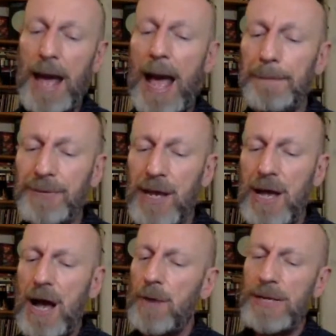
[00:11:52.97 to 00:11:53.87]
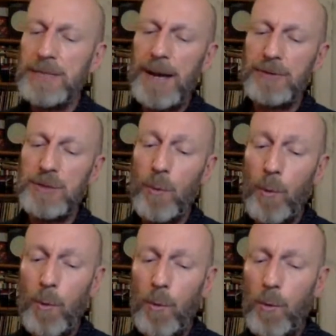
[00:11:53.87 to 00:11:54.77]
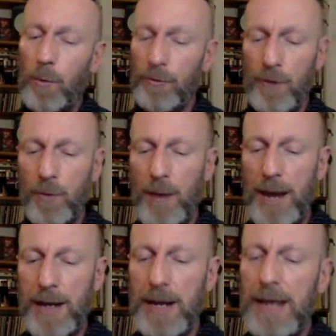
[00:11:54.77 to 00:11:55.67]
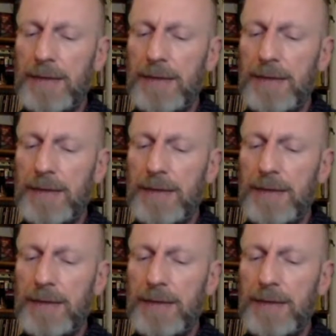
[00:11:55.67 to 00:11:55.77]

Perhaps I went about it all the wrong way.